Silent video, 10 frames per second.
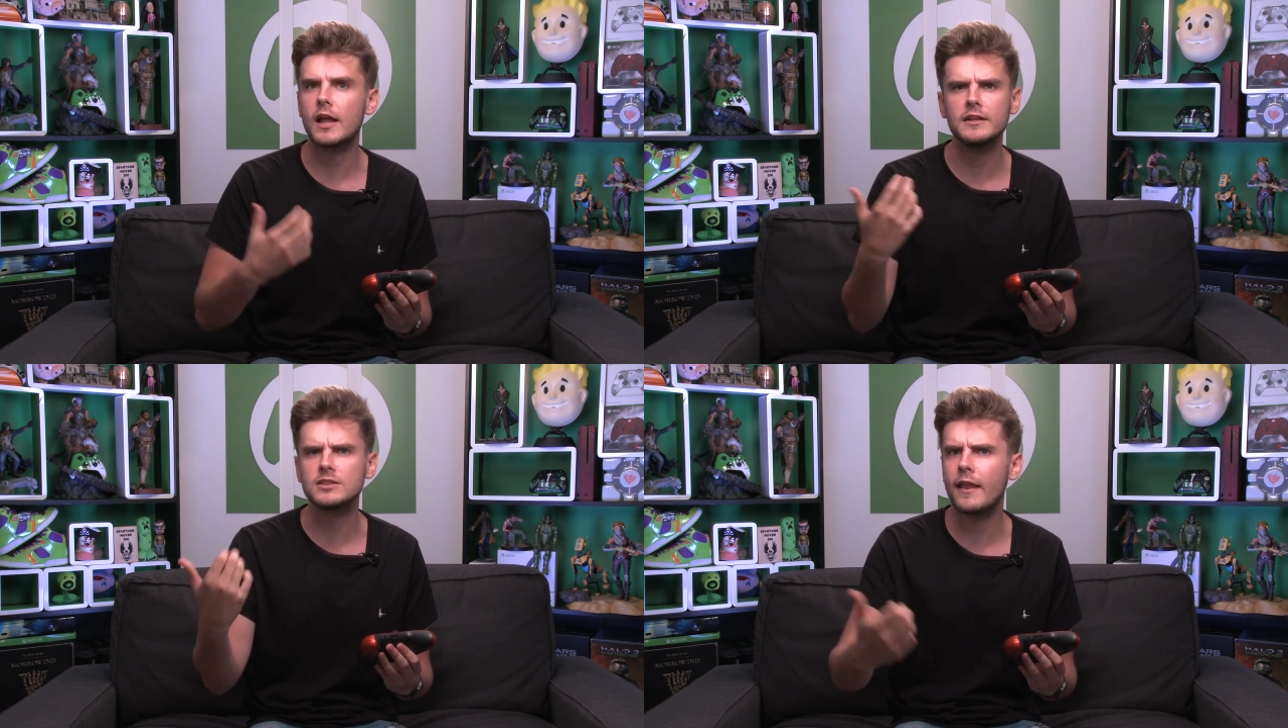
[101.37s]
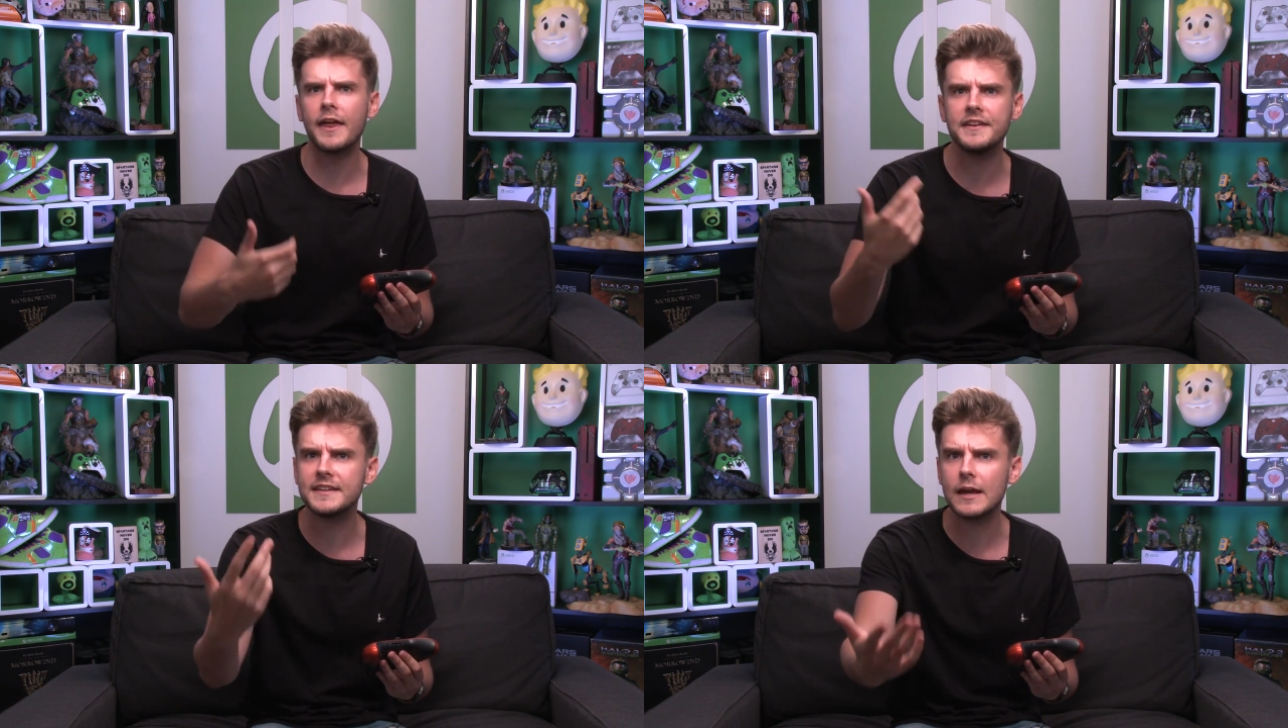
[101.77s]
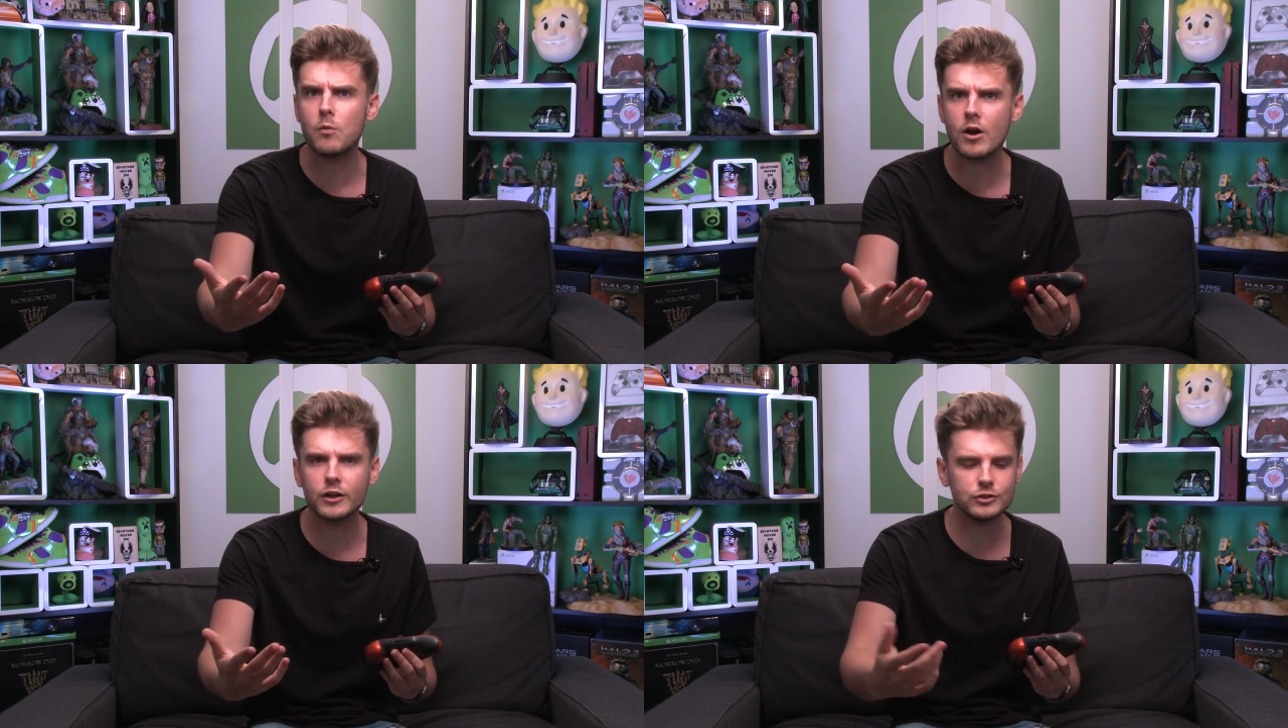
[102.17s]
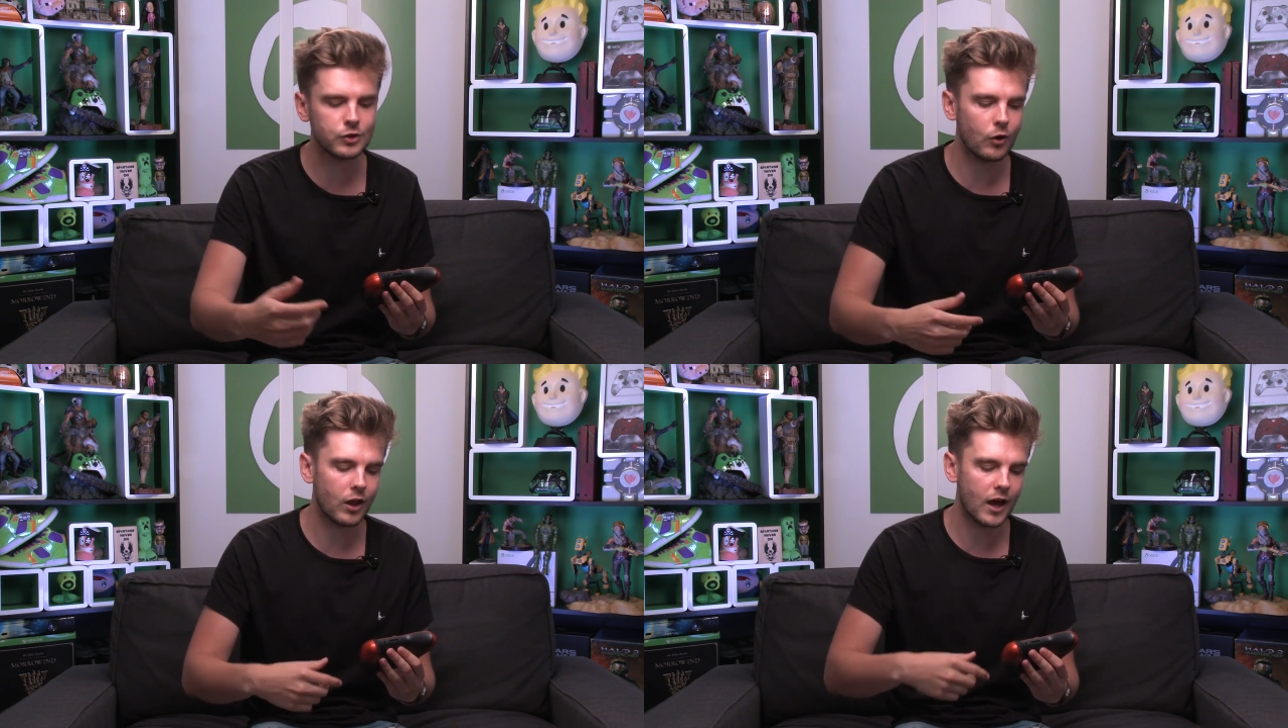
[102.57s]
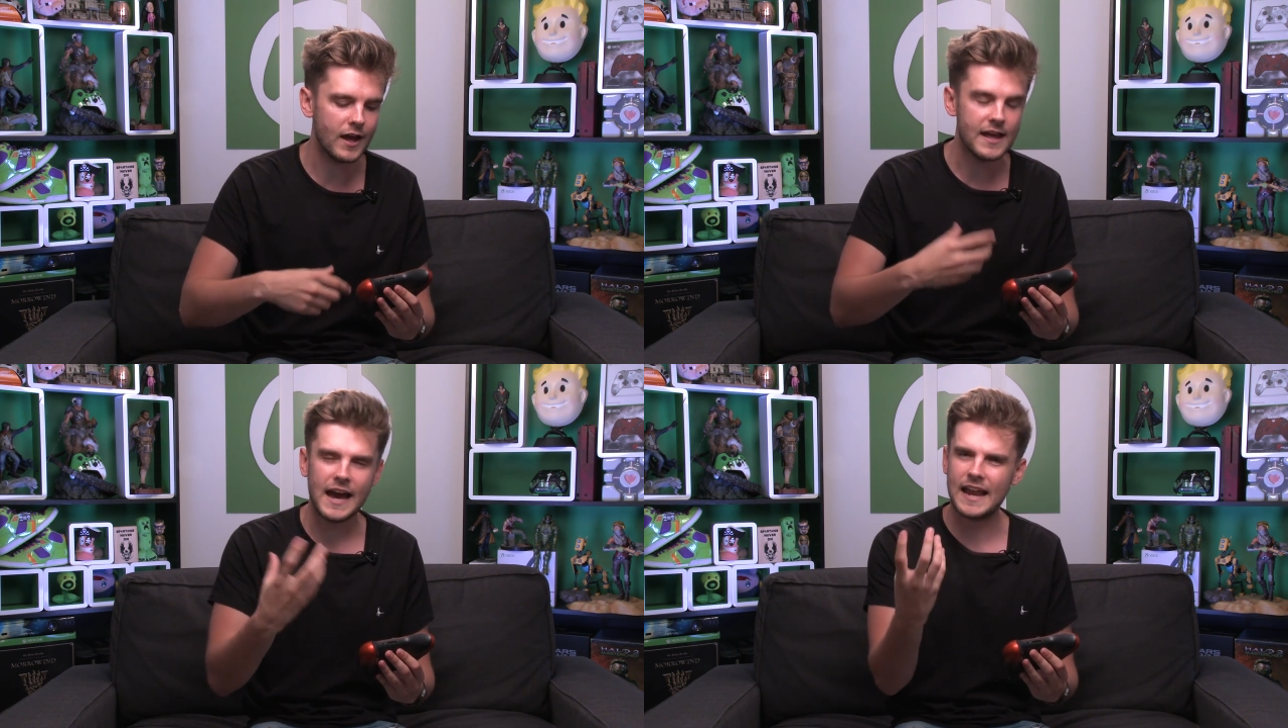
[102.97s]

like, like the day one controller,